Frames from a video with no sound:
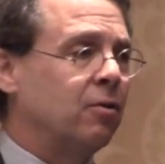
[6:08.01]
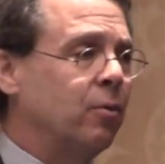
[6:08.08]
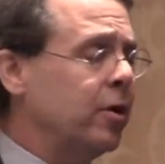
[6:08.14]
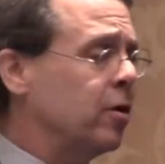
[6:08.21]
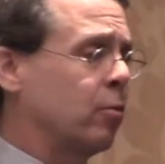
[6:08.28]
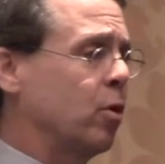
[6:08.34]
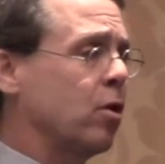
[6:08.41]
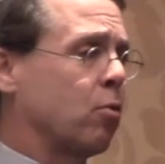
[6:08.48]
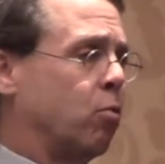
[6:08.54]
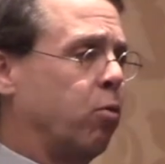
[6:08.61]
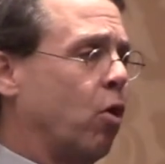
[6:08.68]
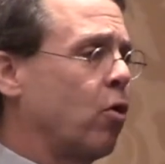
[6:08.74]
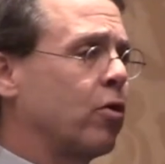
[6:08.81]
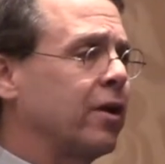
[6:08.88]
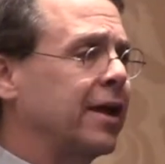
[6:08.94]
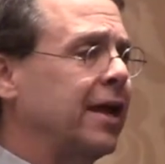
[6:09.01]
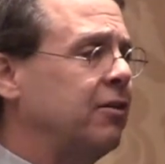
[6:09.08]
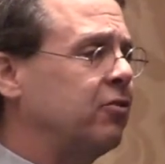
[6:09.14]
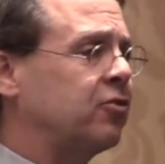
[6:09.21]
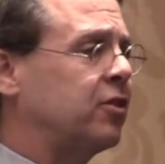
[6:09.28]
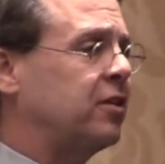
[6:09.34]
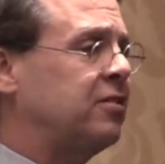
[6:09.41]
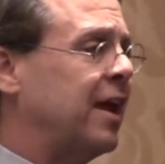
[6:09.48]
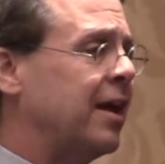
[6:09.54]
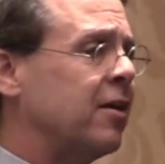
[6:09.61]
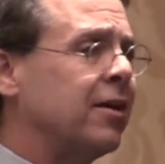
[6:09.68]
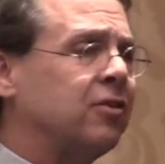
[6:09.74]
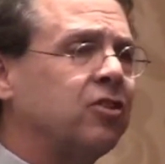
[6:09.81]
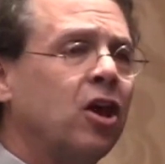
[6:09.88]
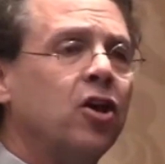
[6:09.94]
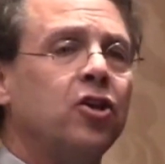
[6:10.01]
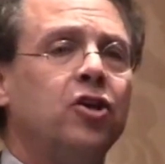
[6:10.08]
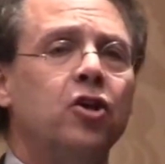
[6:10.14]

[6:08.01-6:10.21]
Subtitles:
We're at war against the terrorists.